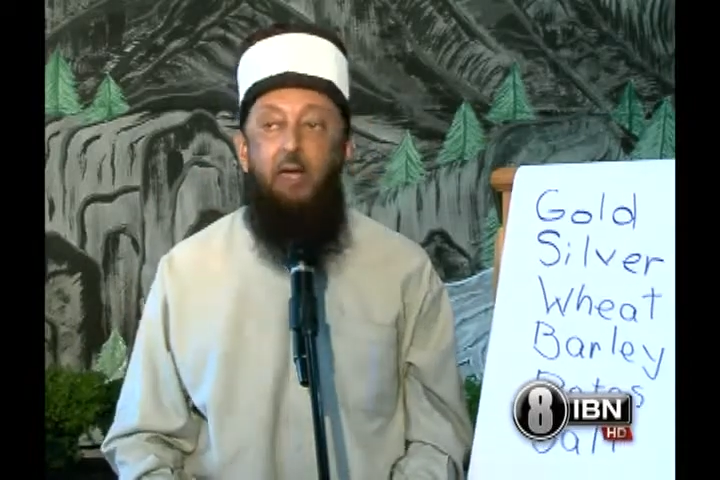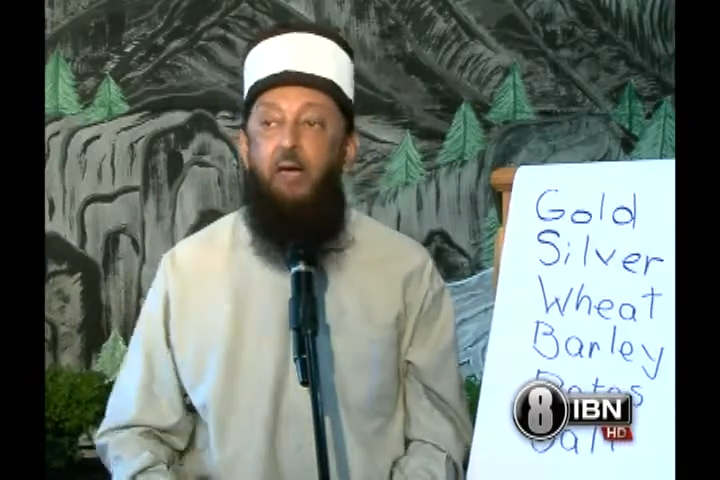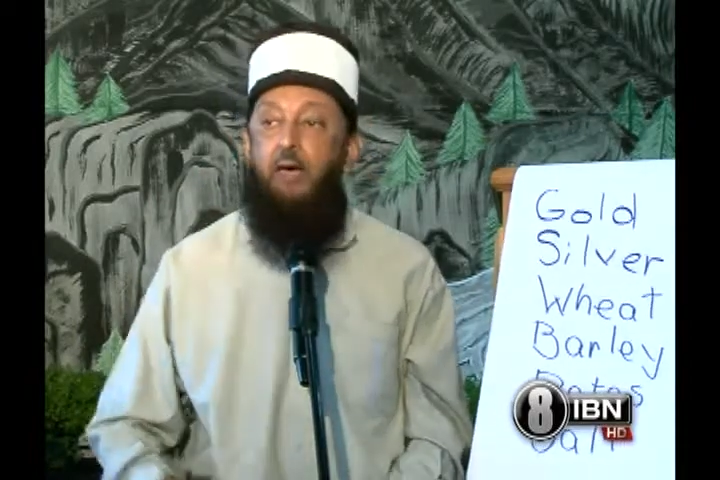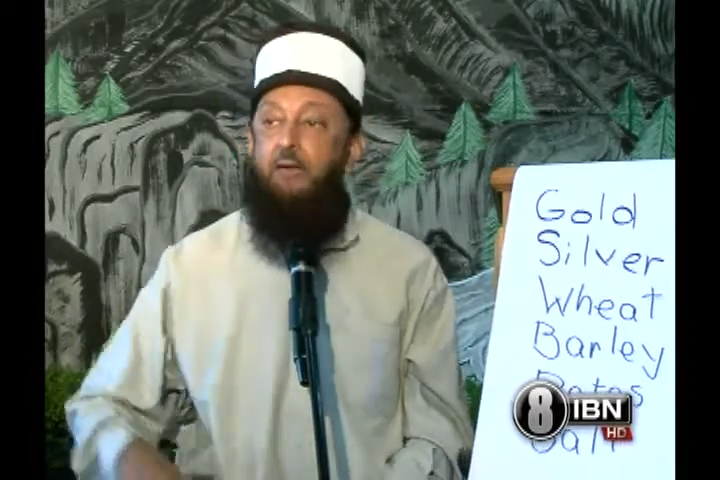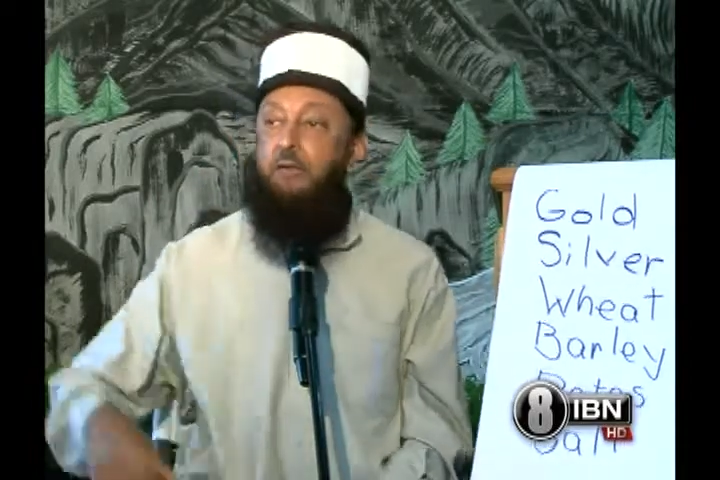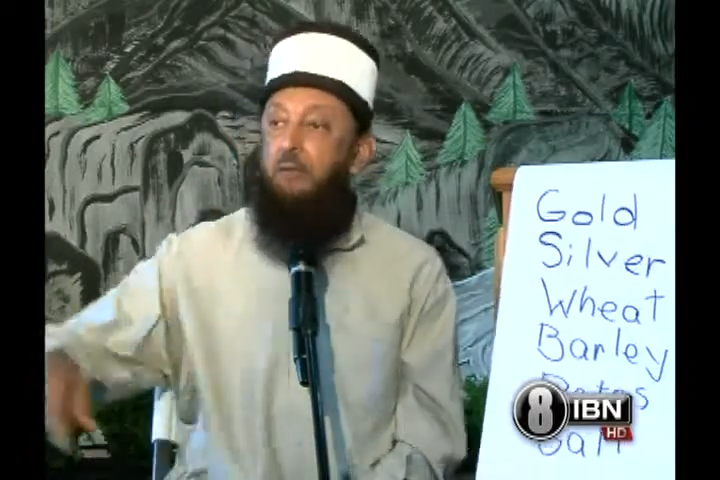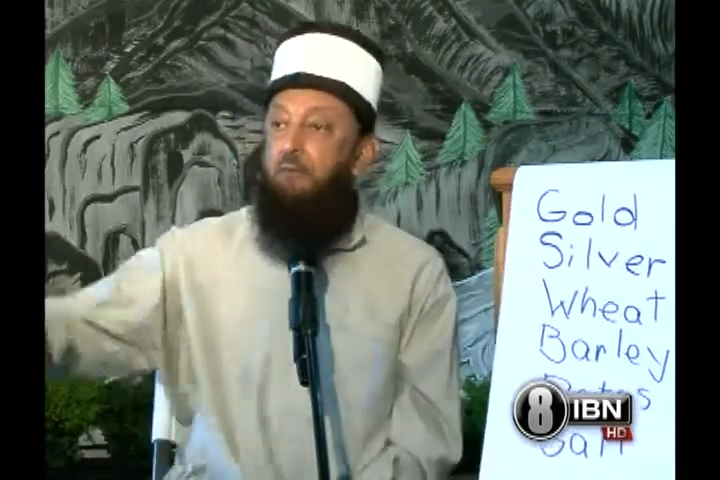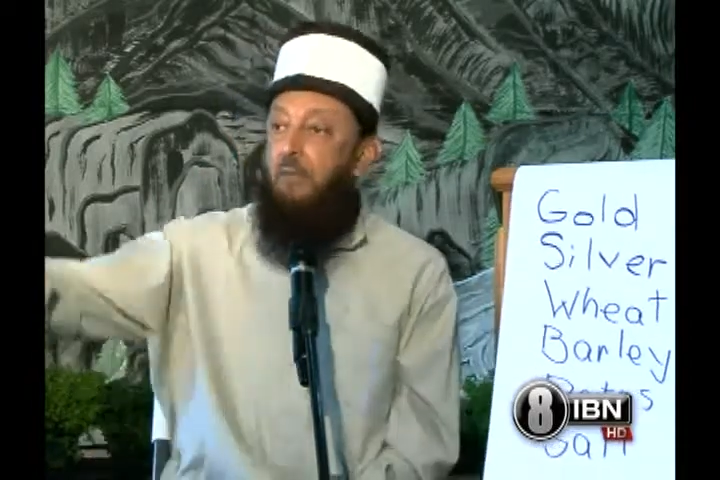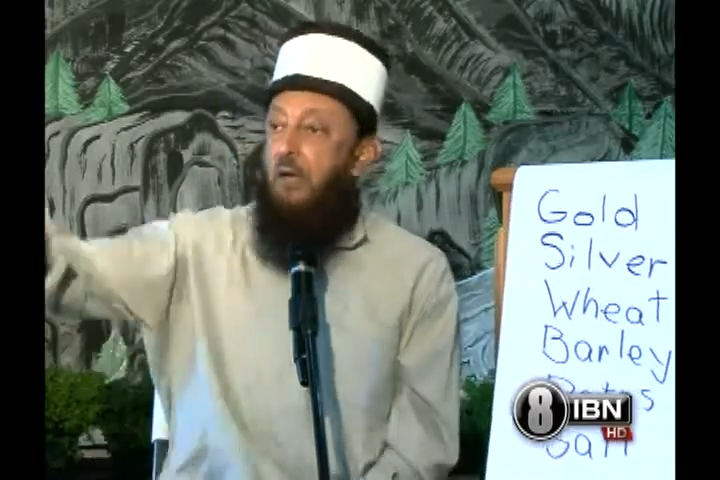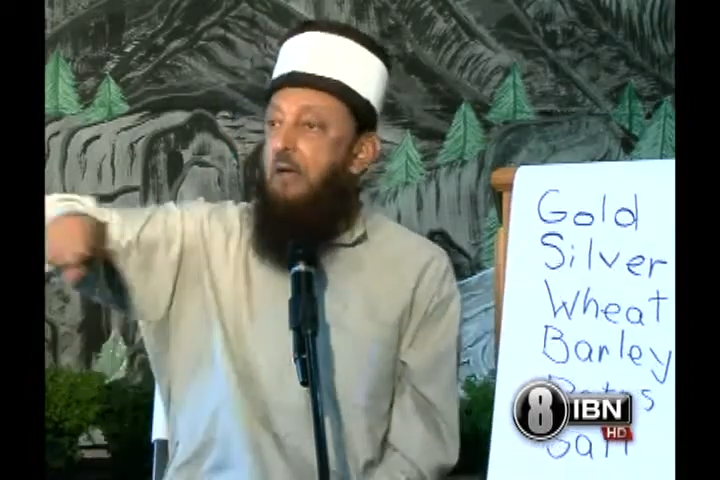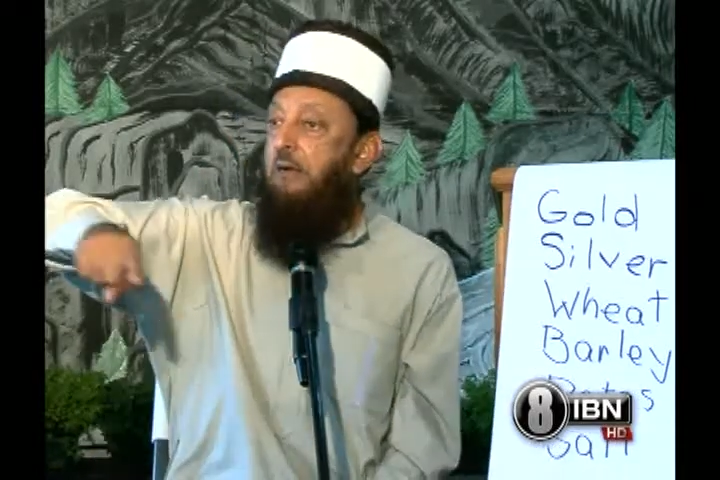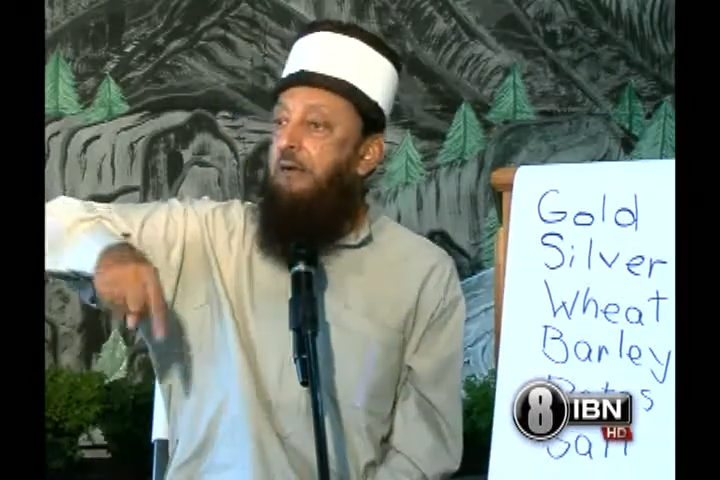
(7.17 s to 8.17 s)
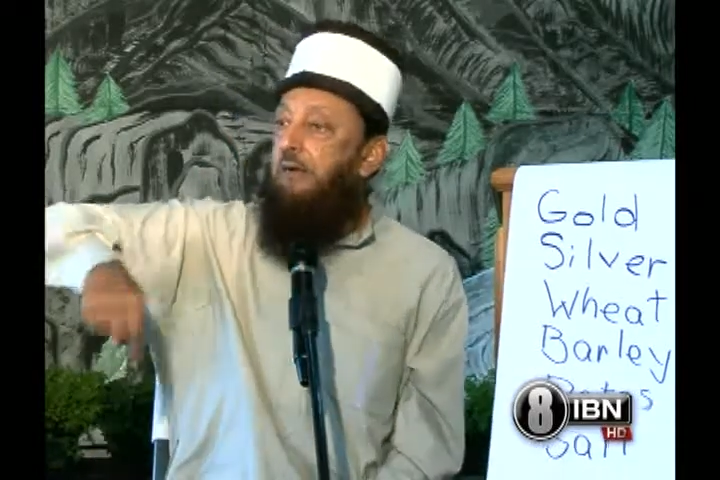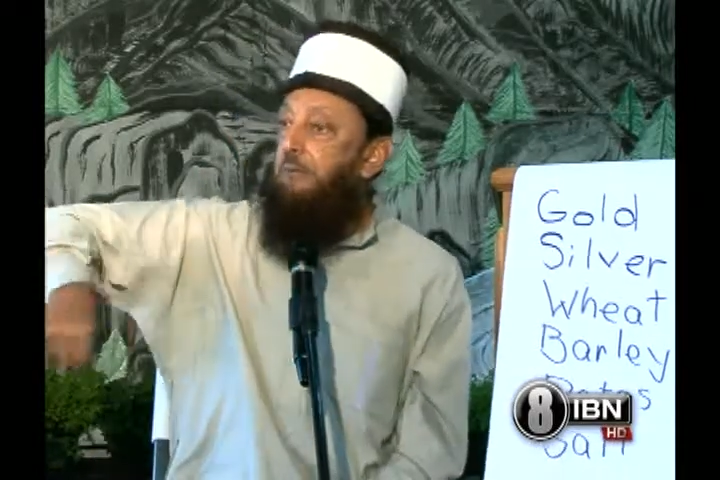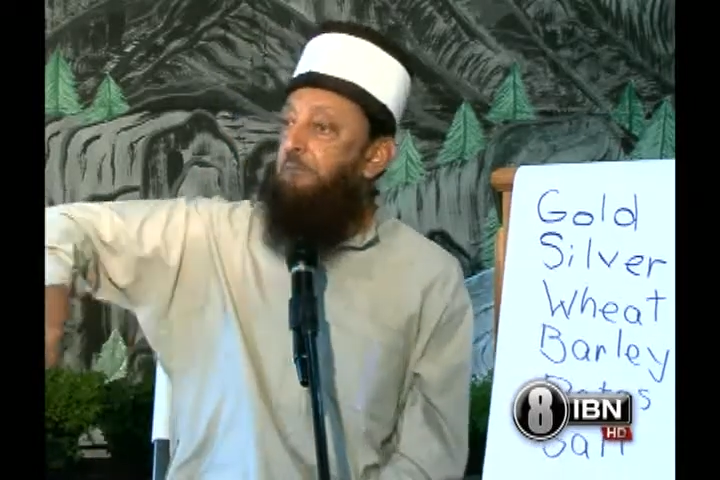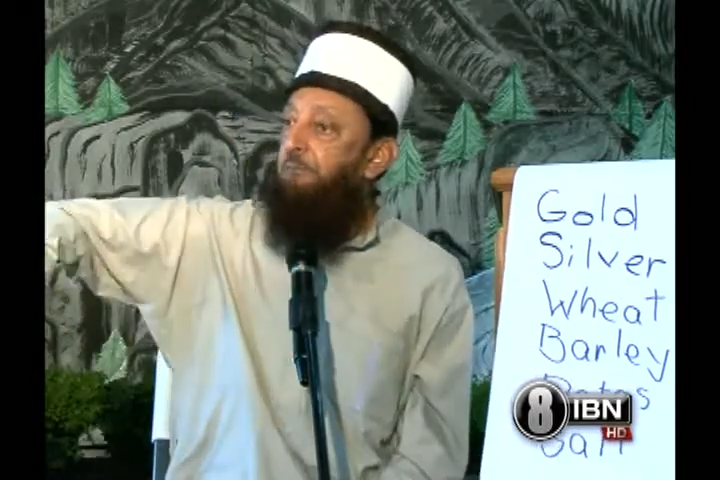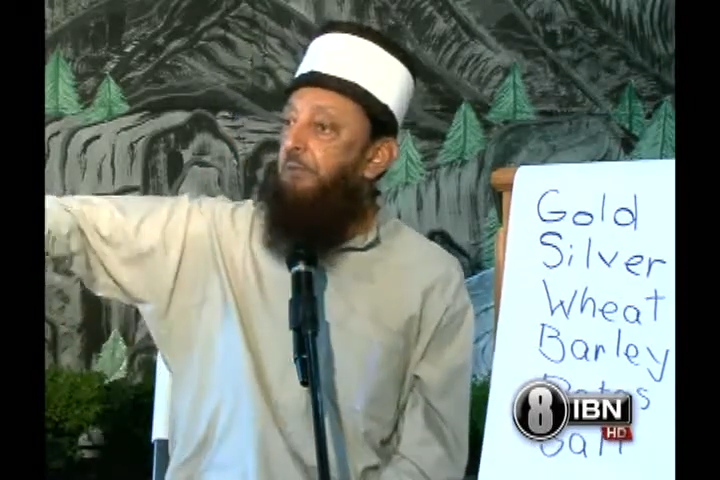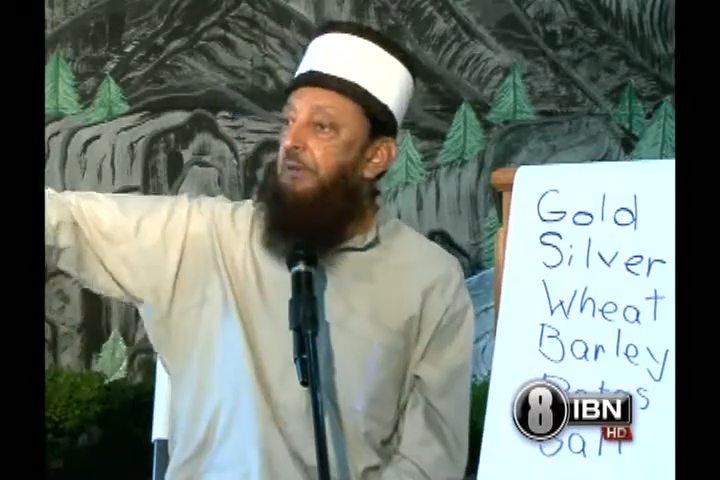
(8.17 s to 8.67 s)
And the market
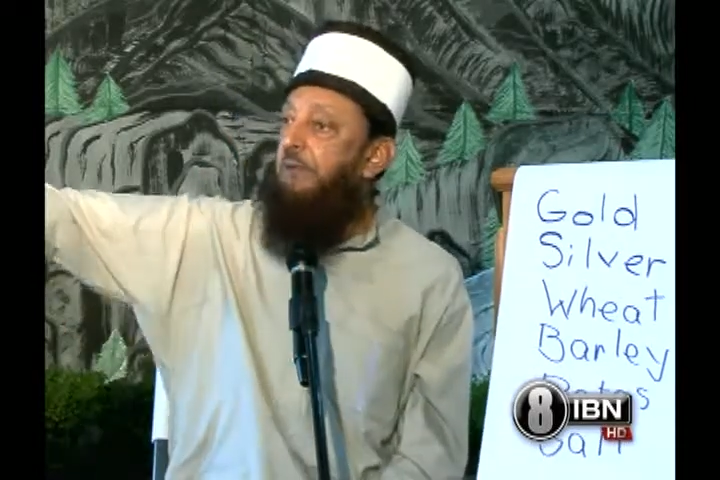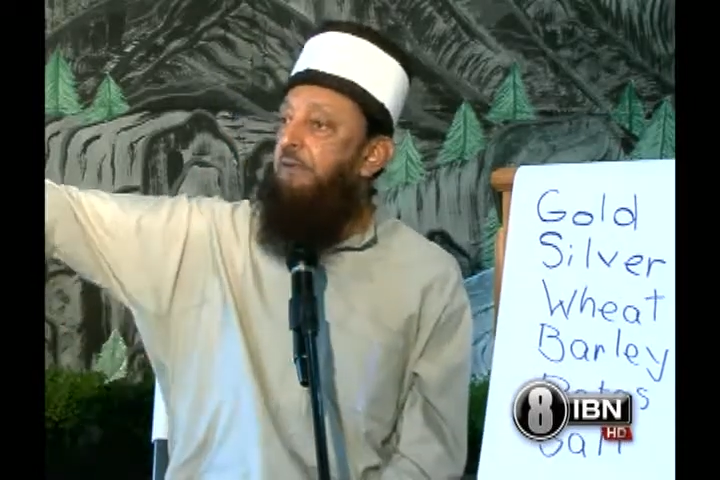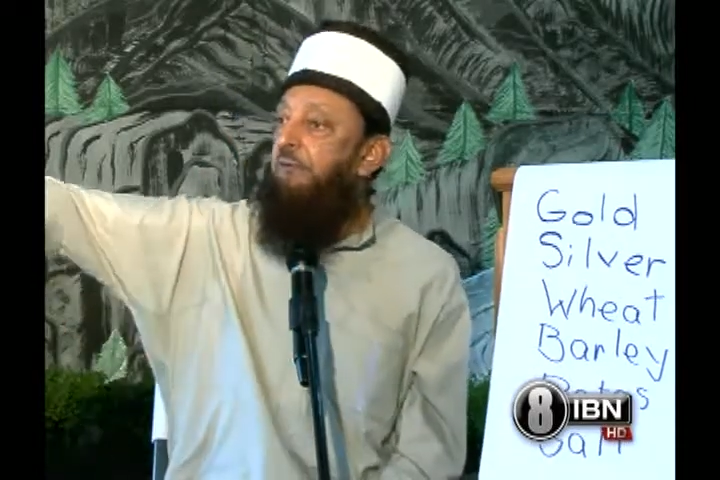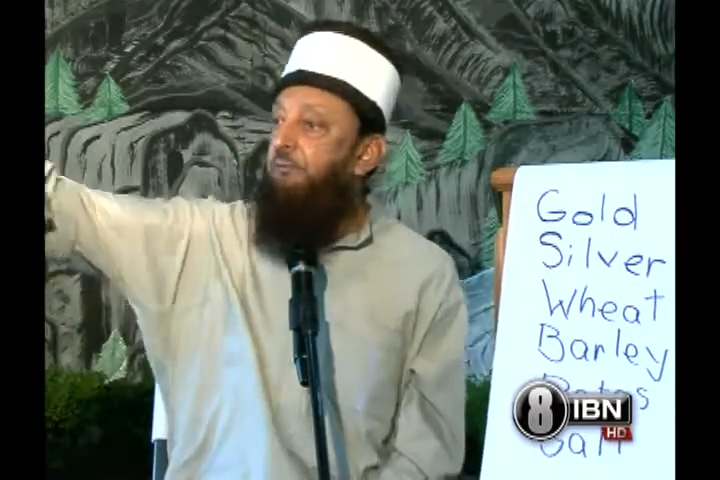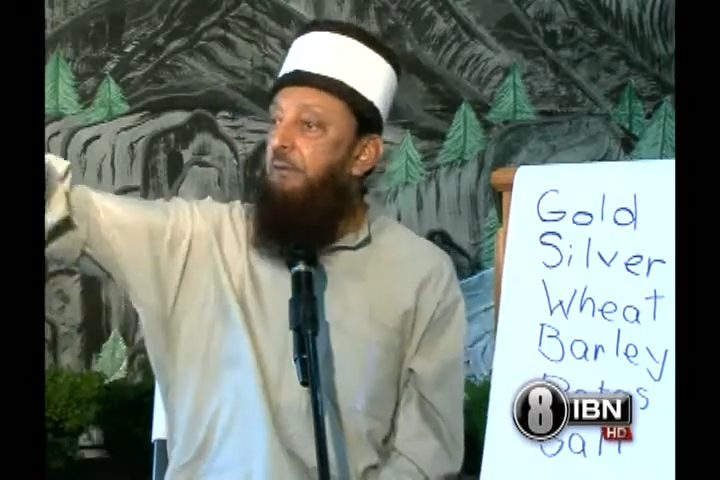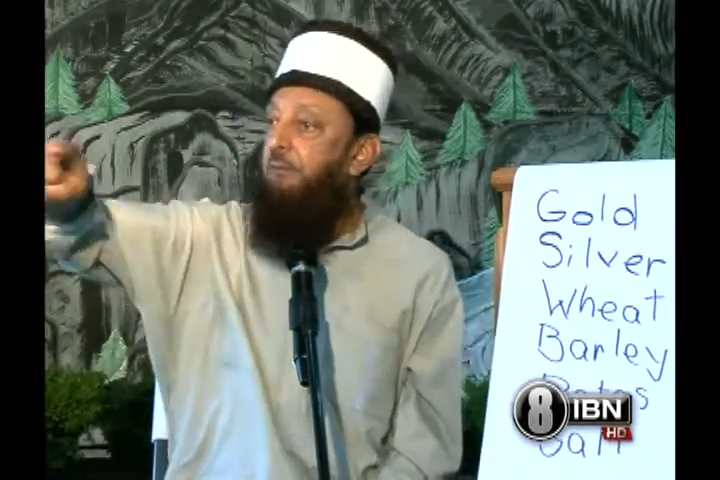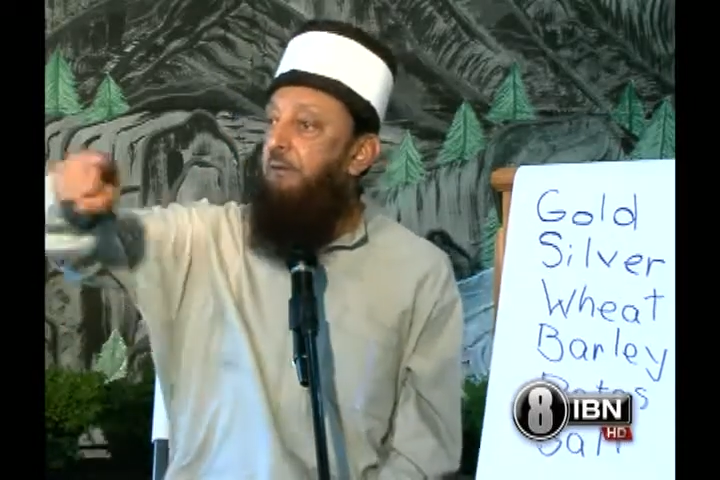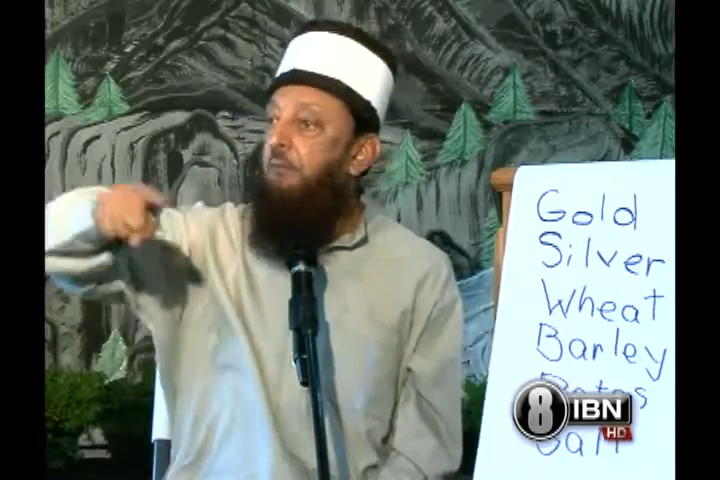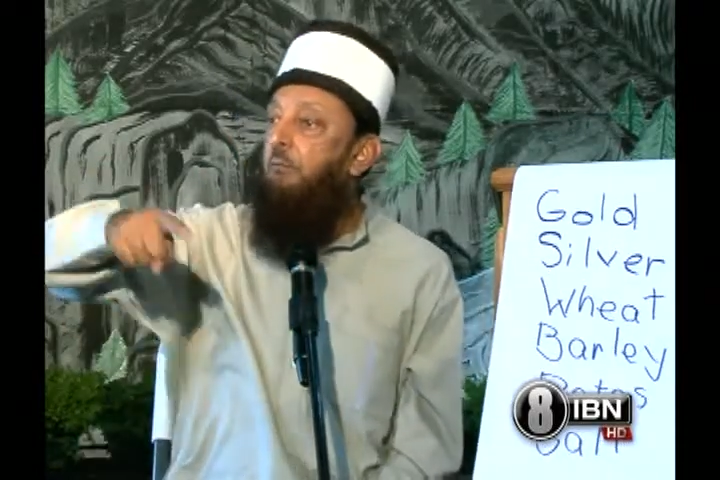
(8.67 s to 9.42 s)
police will be